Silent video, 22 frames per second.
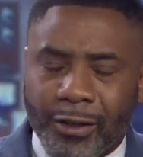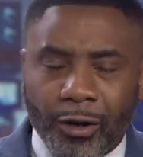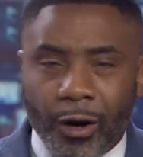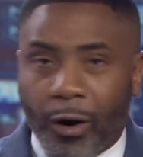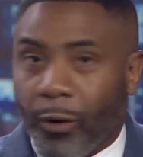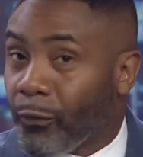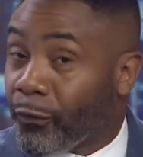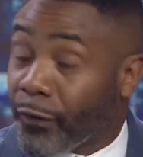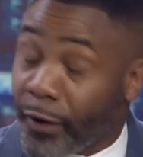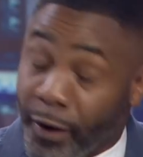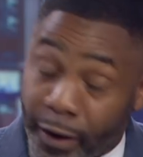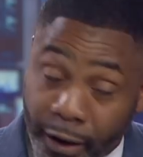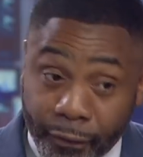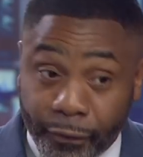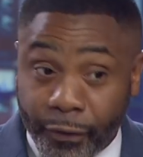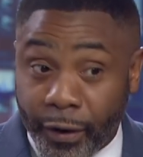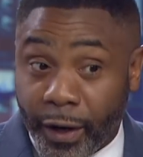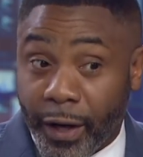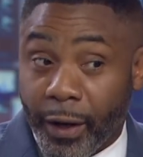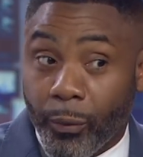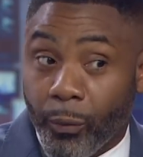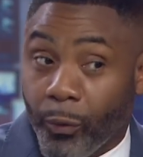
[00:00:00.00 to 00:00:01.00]
got a very,
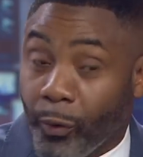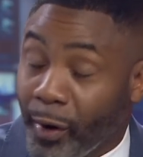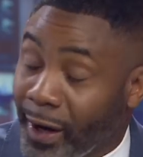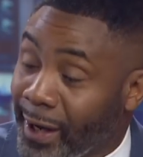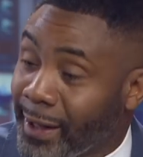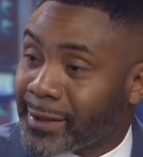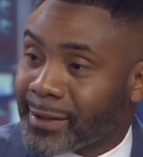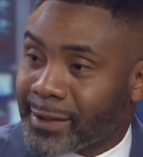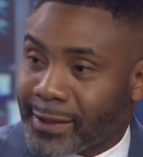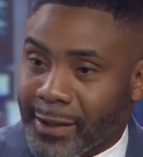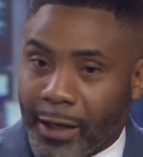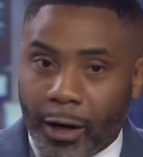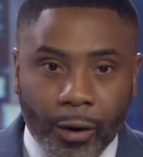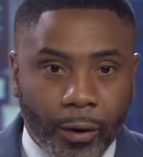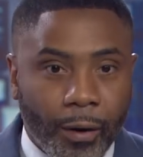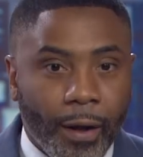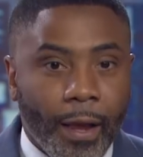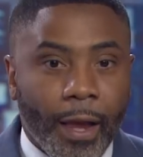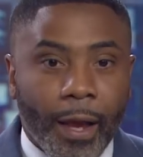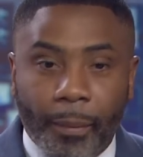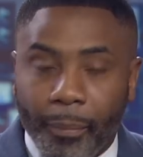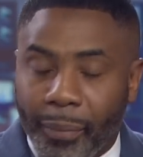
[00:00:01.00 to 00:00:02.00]
very weird style,